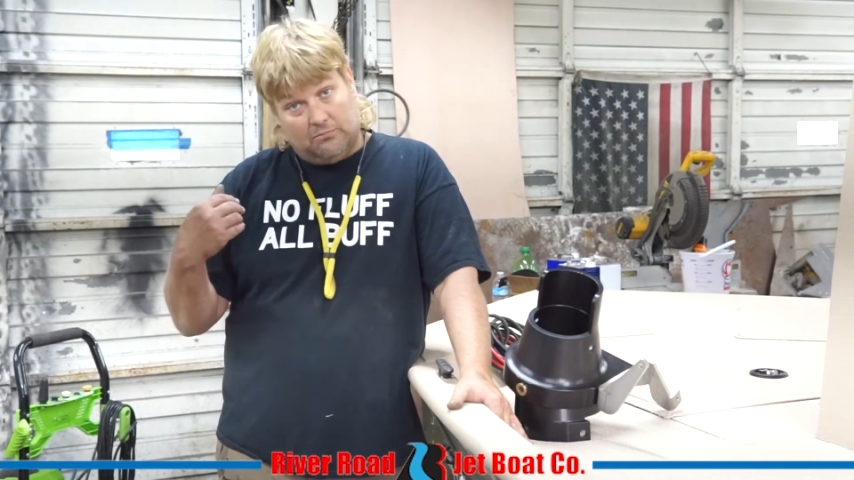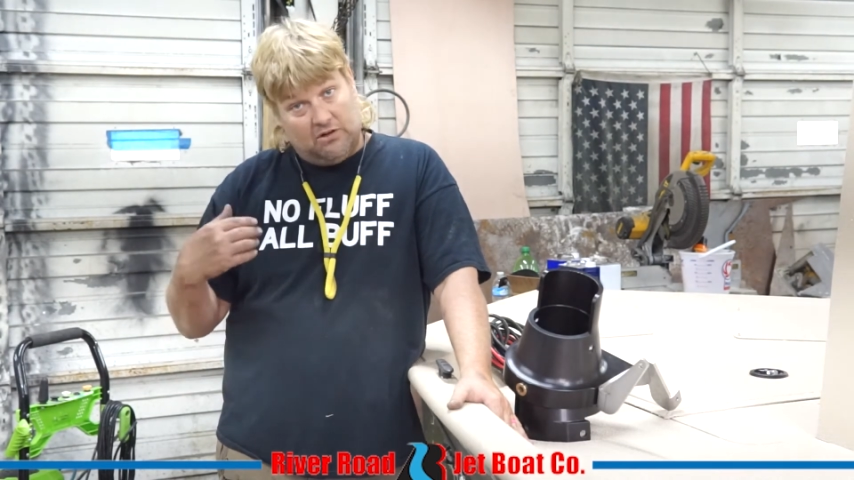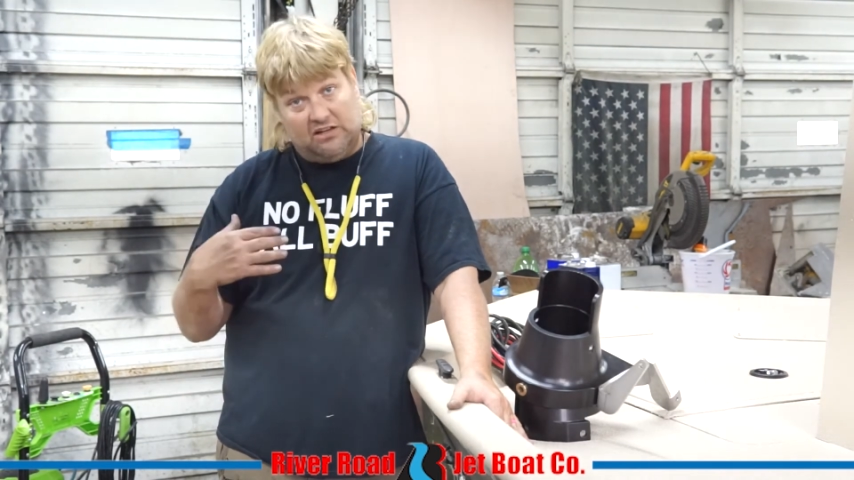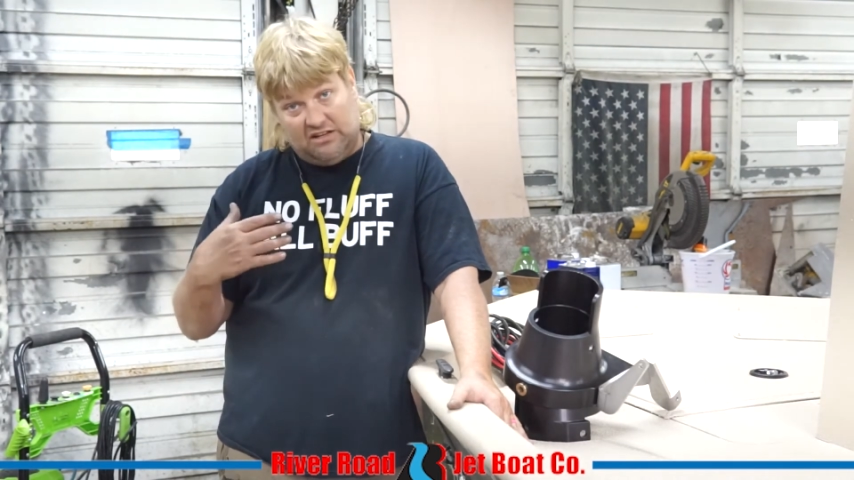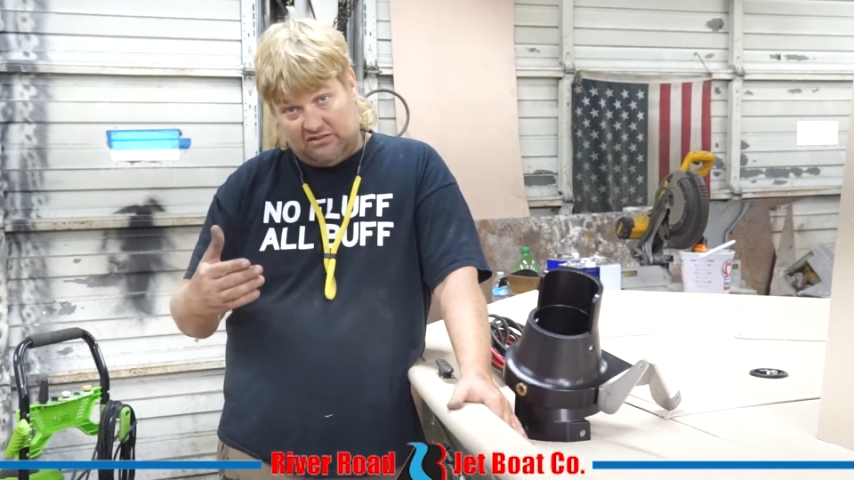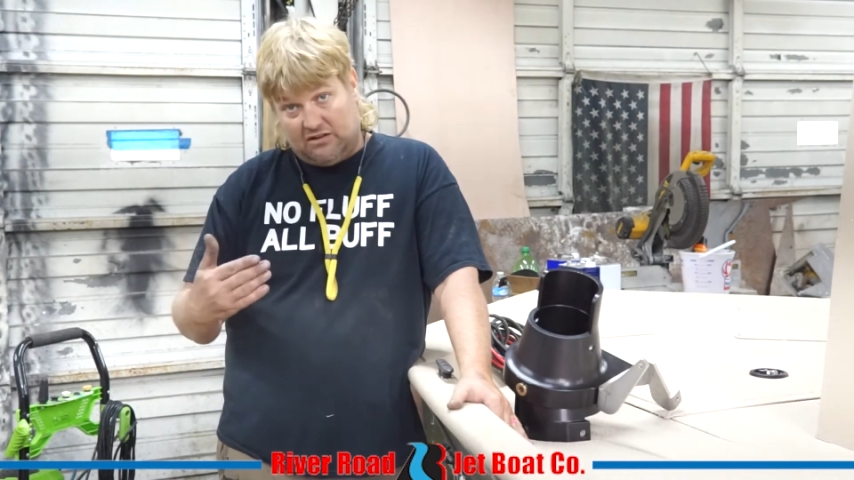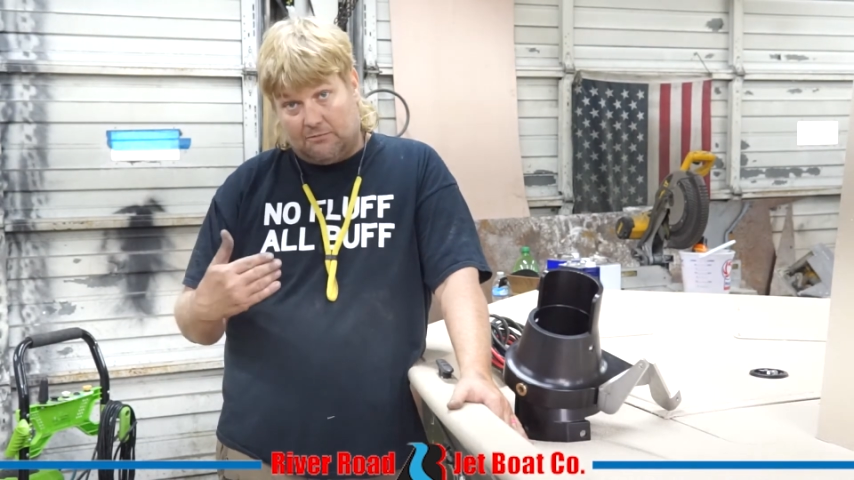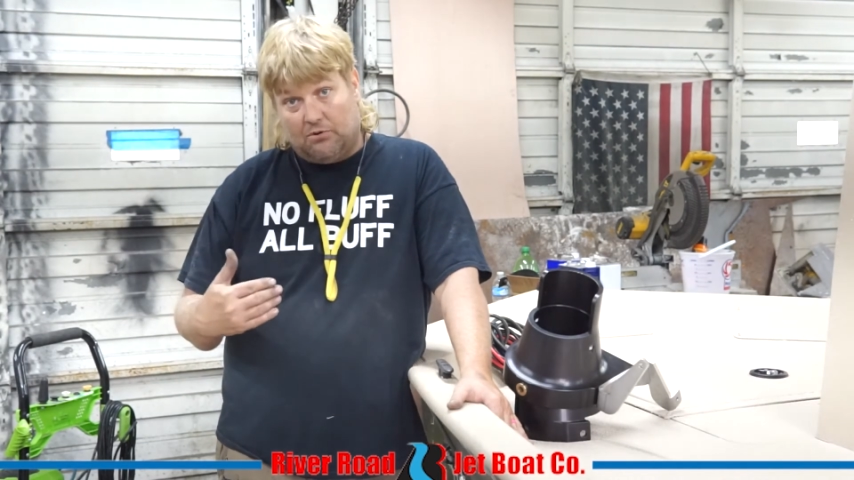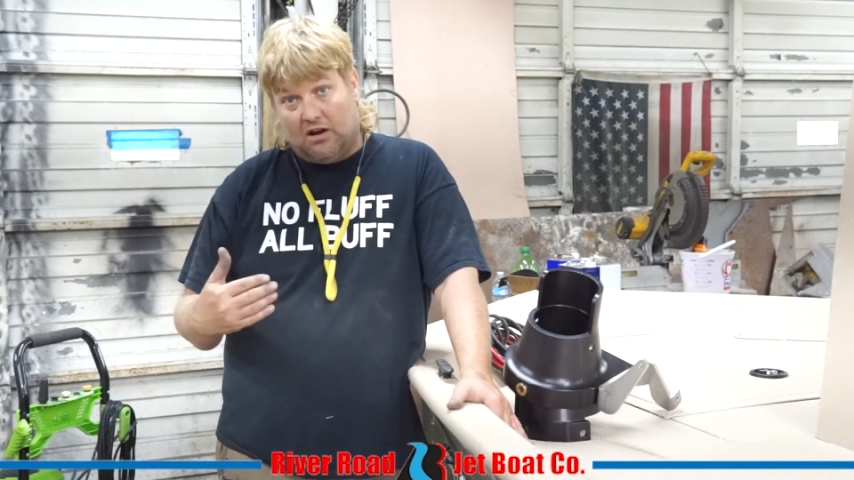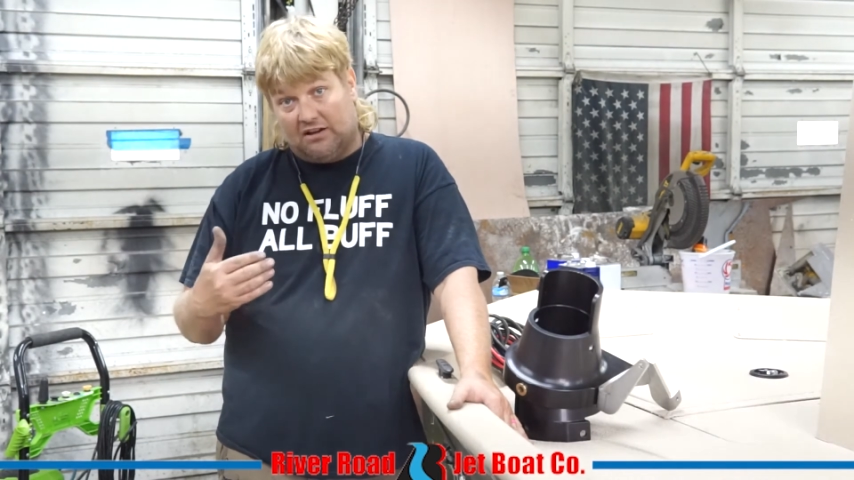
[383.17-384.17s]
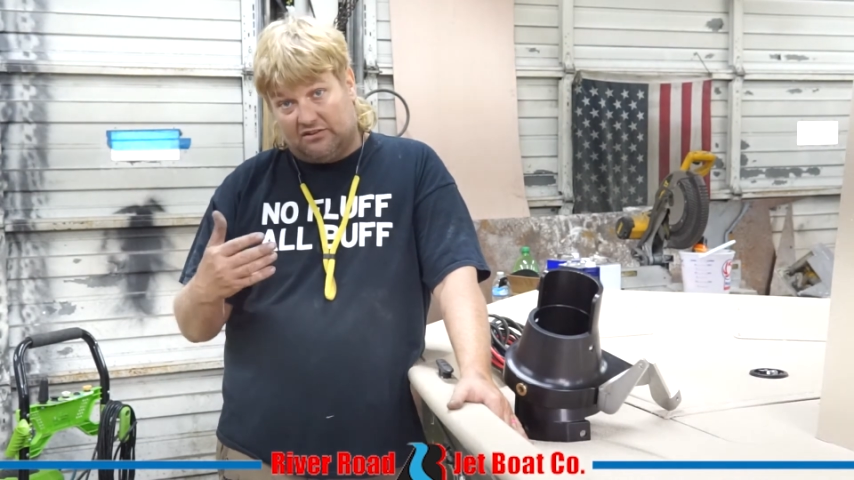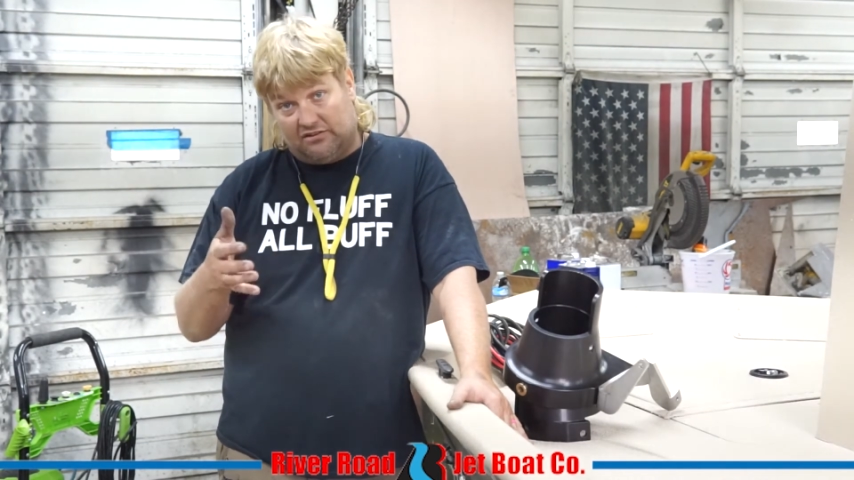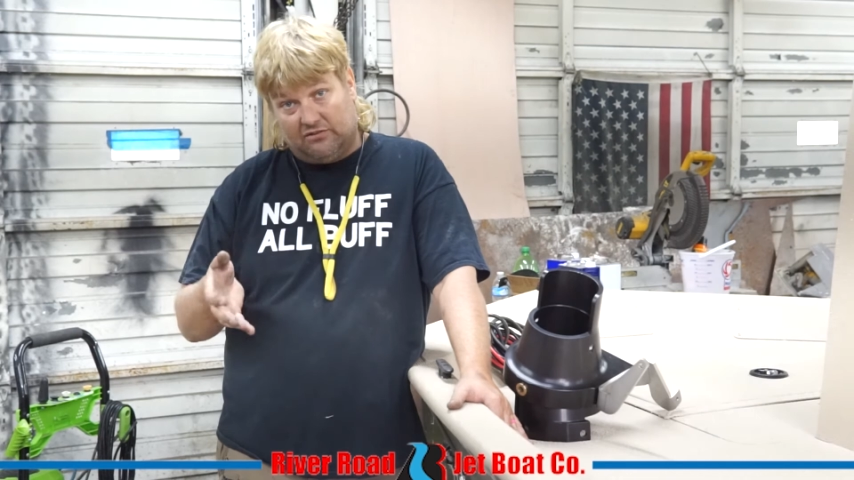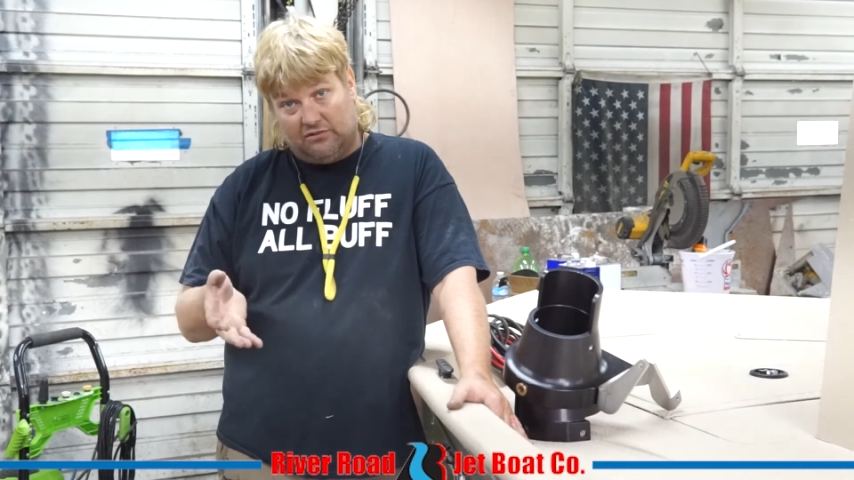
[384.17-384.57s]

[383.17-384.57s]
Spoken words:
but it is at a price.